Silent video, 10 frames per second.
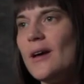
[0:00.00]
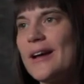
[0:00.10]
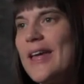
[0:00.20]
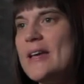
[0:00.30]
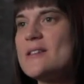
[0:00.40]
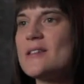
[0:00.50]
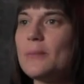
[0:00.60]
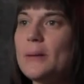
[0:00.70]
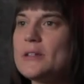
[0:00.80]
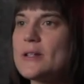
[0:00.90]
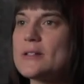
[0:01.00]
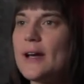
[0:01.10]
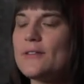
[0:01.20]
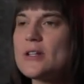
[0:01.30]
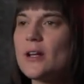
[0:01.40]
a case that maybe doesn't
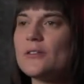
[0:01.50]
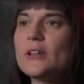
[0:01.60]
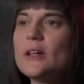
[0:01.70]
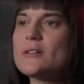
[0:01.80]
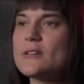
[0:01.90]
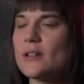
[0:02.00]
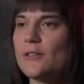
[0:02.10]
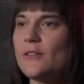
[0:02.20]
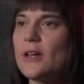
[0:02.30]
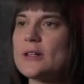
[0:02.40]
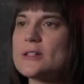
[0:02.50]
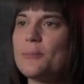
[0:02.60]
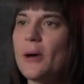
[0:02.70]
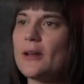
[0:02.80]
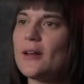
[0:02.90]
have a ton of legal significance,
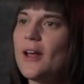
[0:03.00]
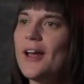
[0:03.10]
but